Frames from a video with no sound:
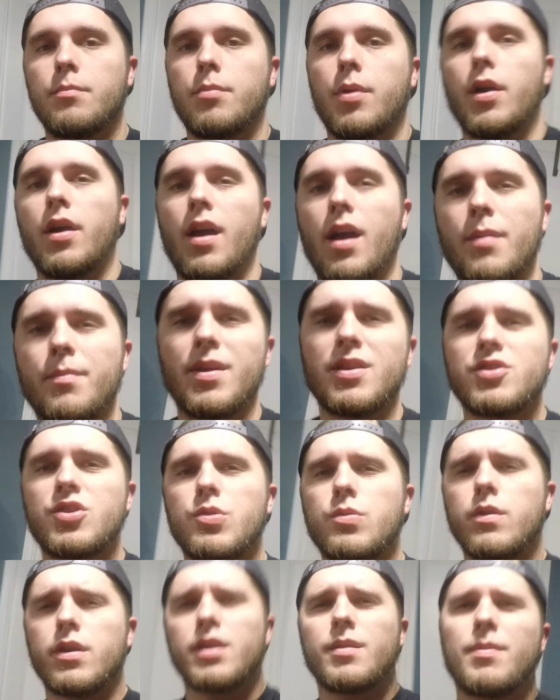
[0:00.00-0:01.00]
but I'm not
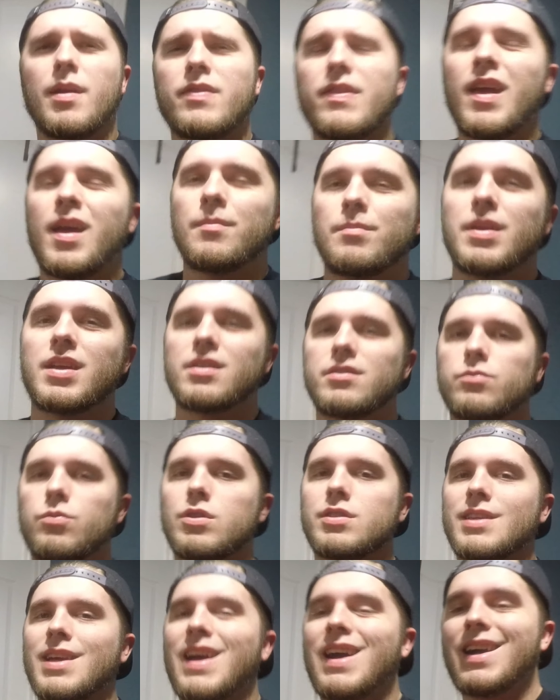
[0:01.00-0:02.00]
too worried about that because
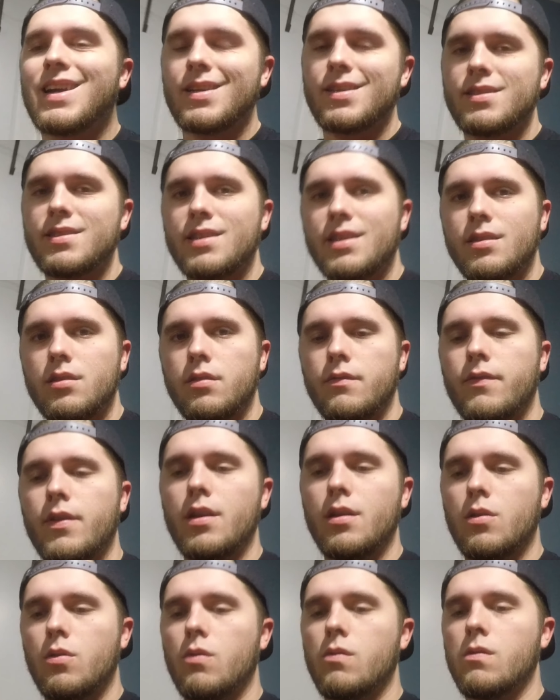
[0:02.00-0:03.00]
once I sit in the
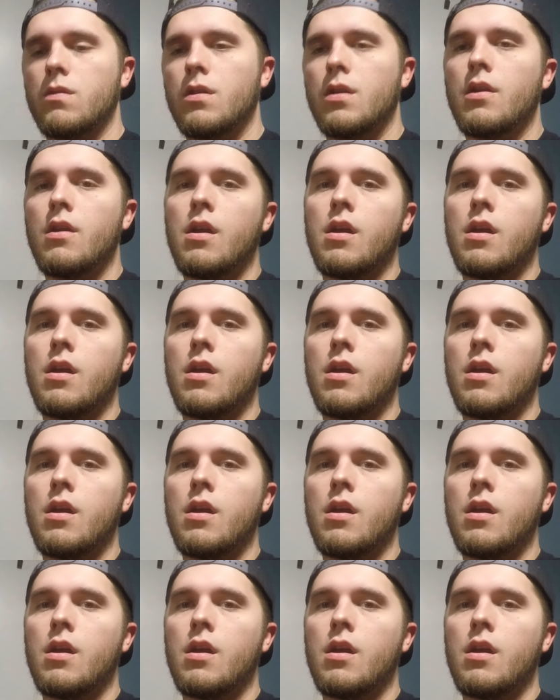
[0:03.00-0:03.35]
vehicle,